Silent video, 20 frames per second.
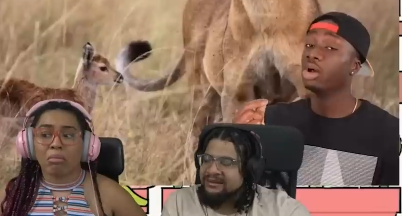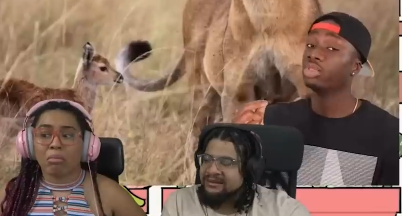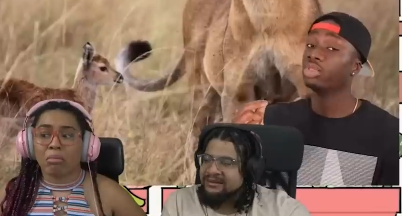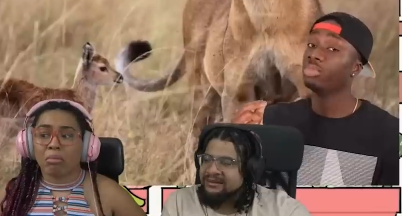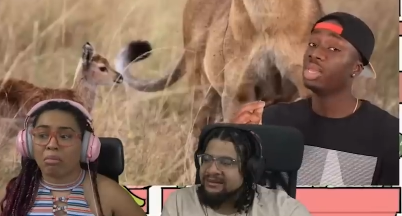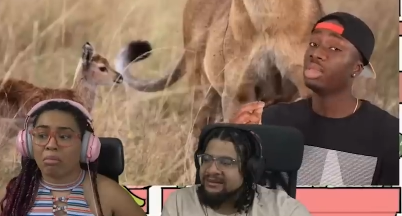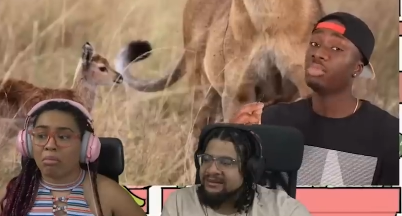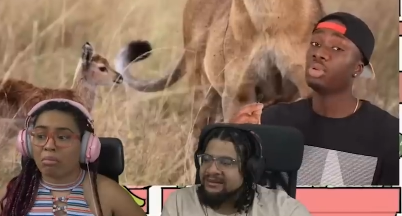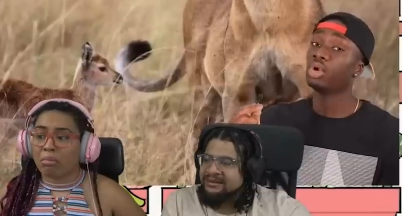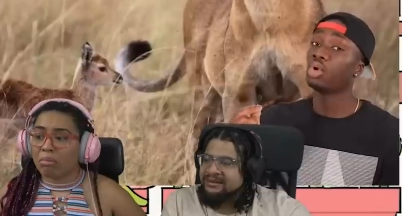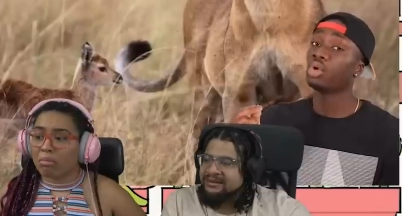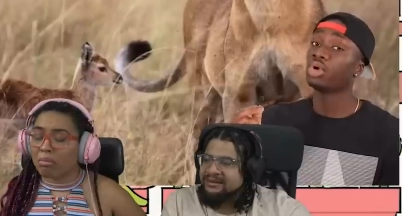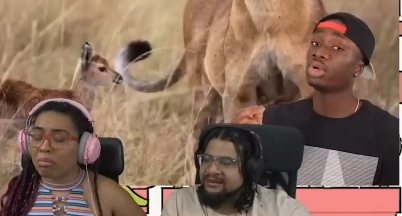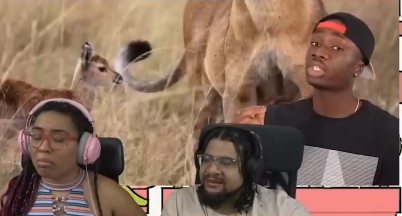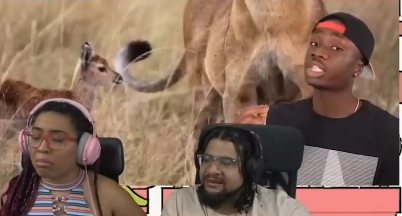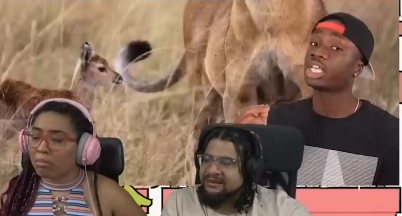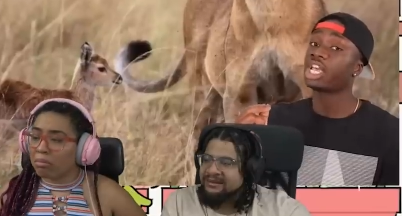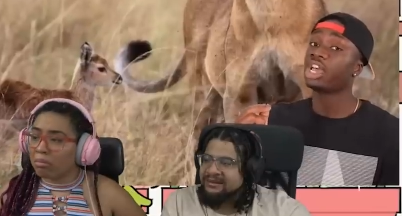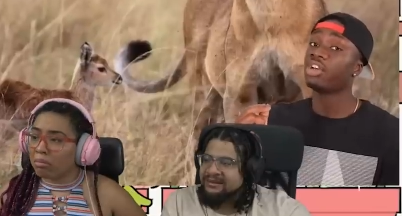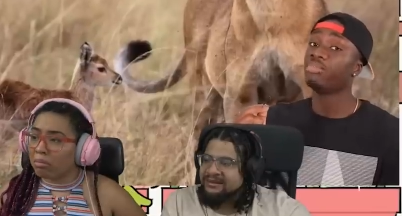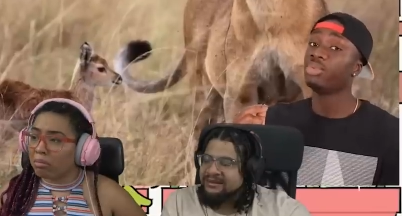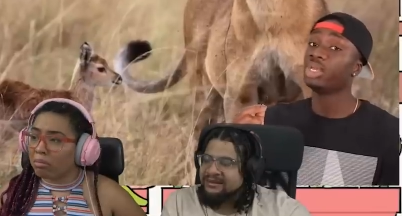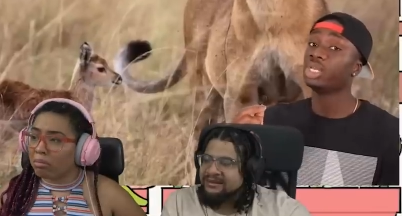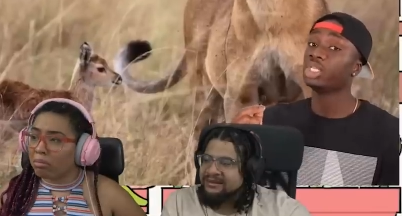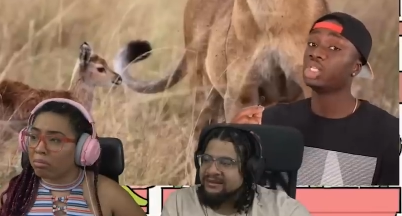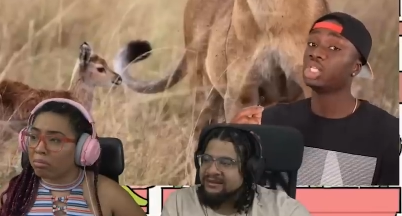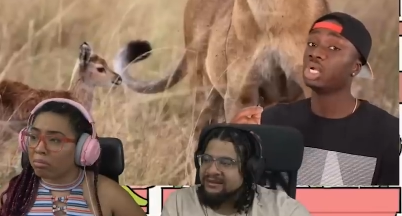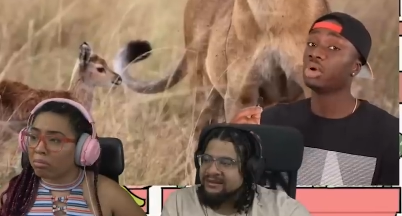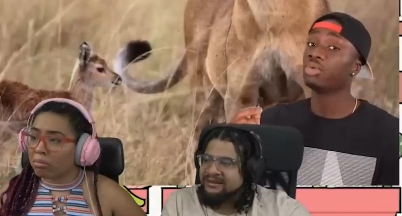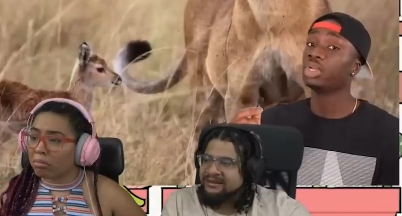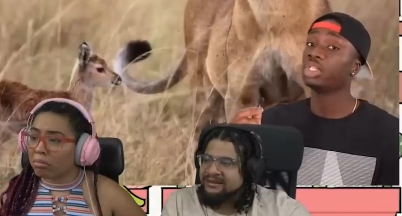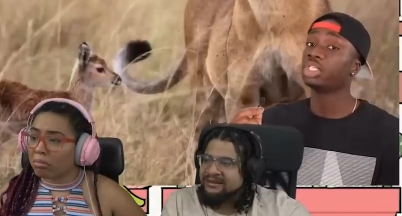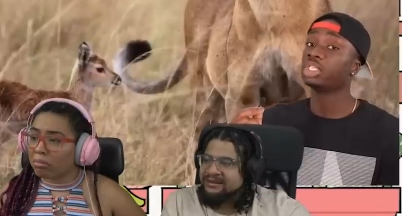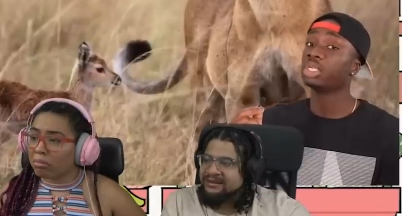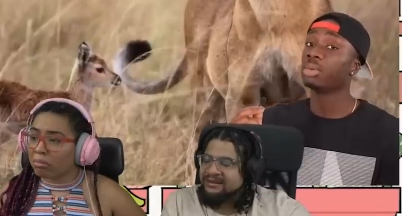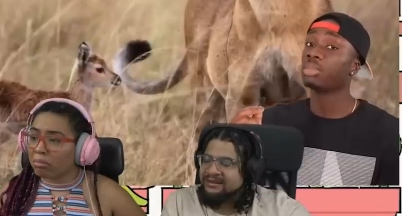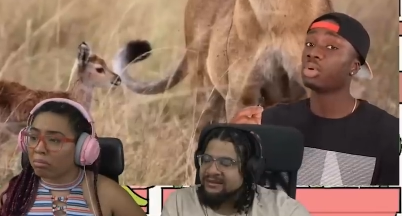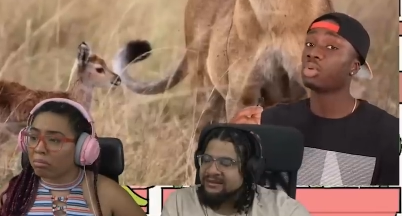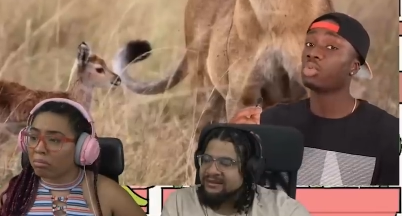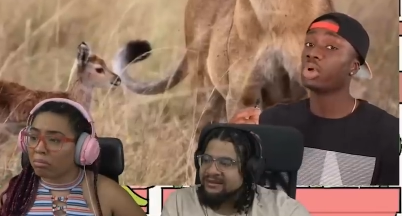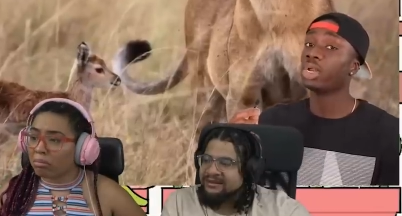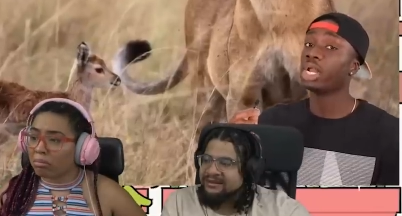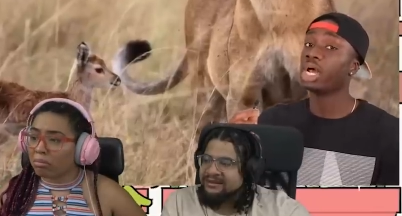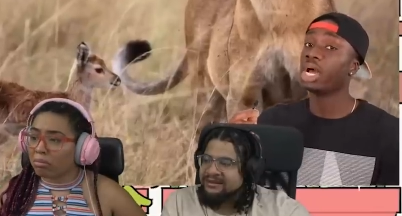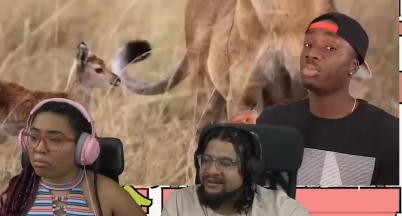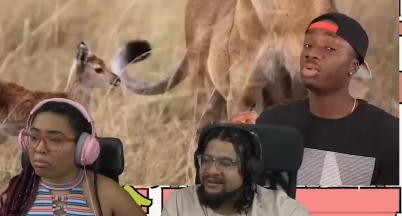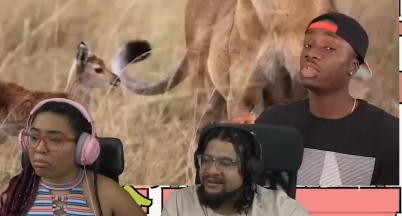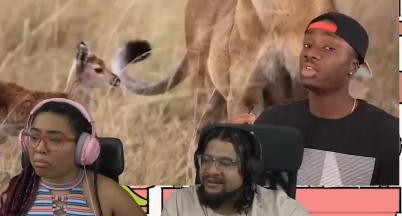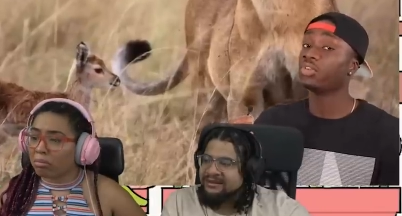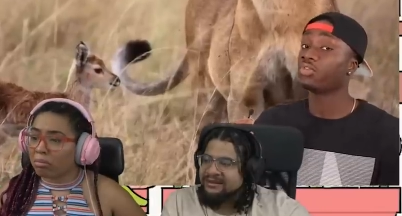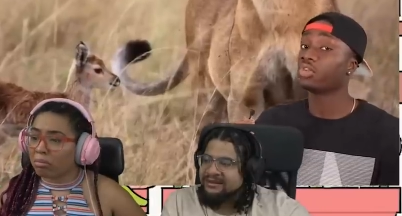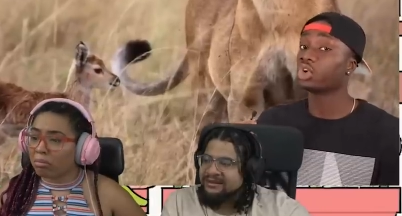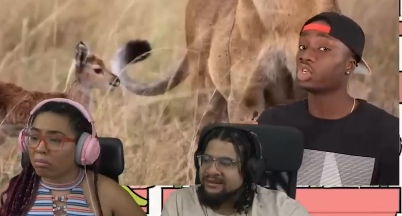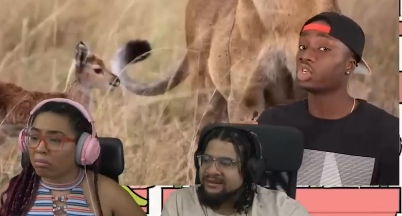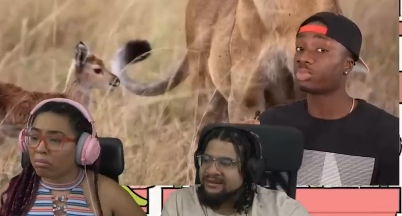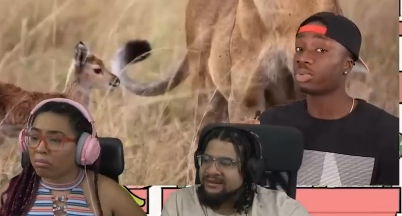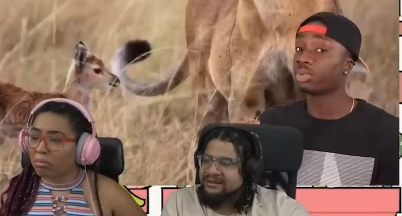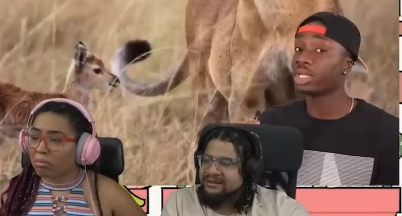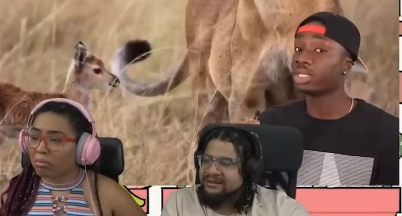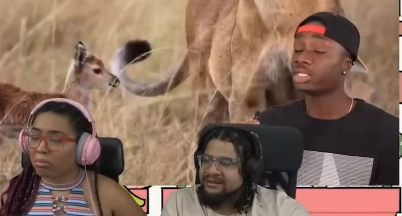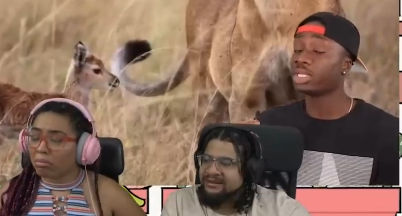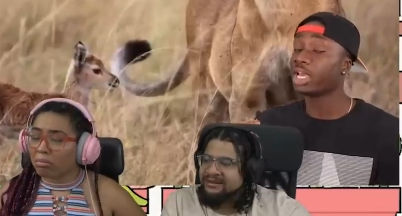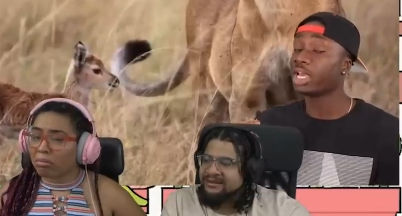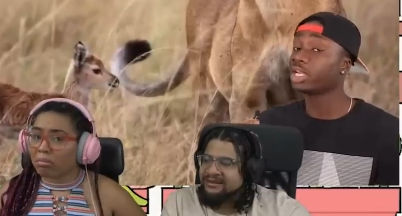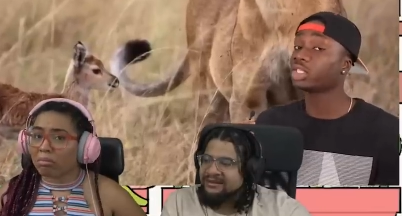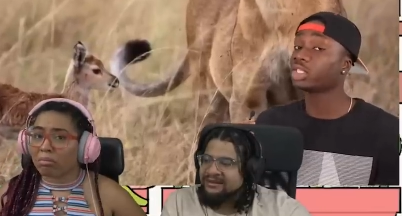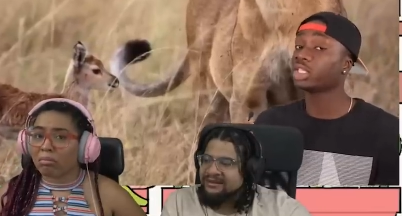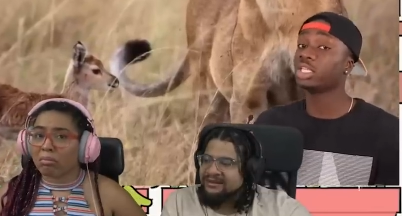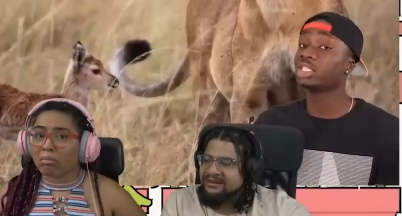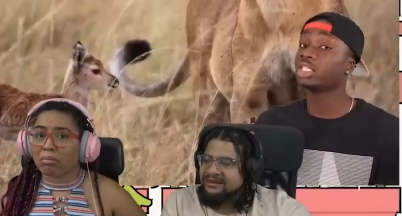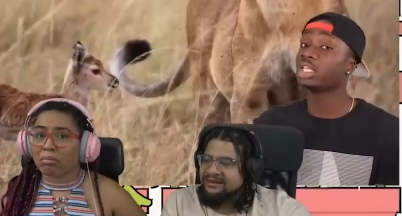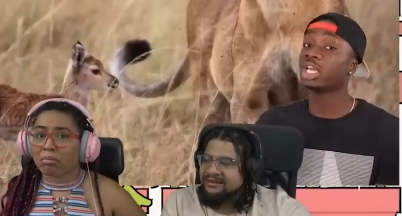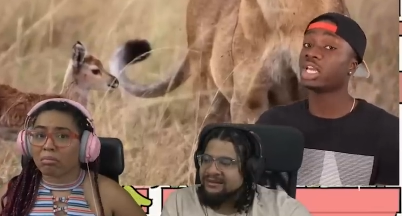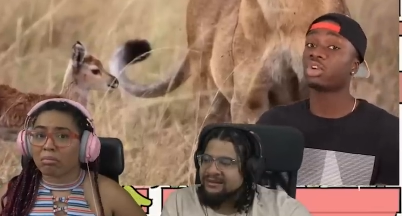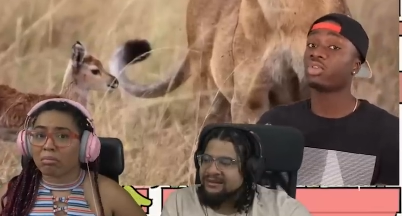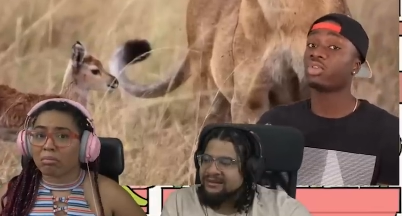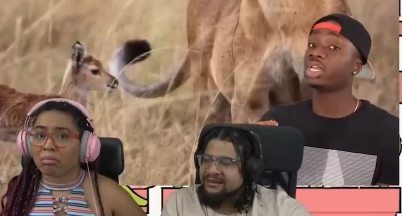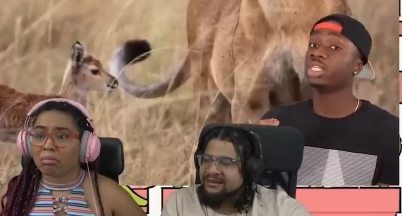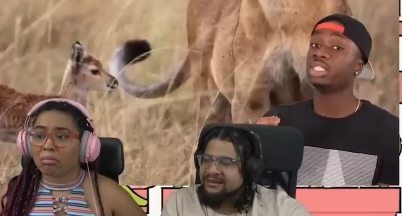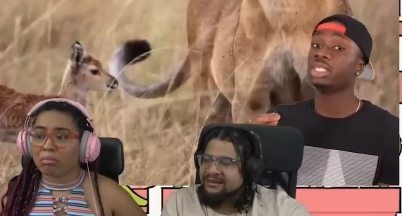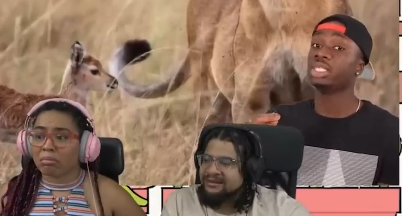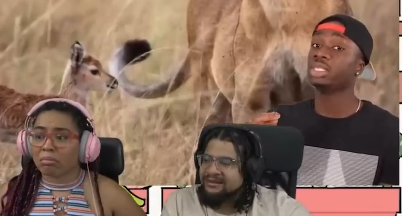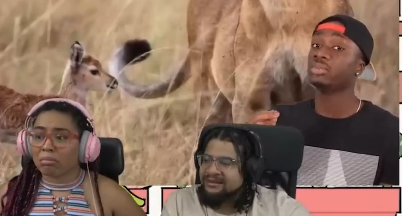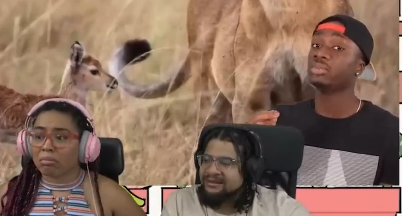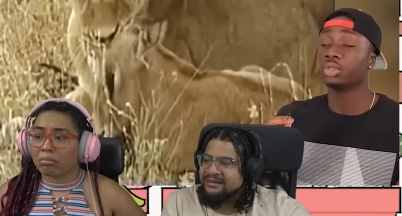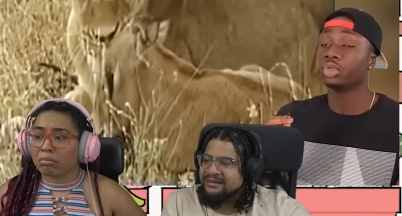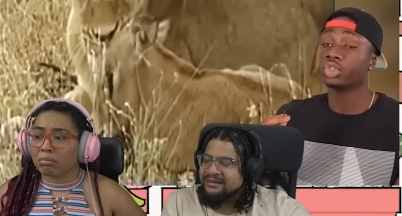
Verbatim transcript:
Speaker 1: the baby oryx calf being chill with its number one op in the first place actually isn't that crazy.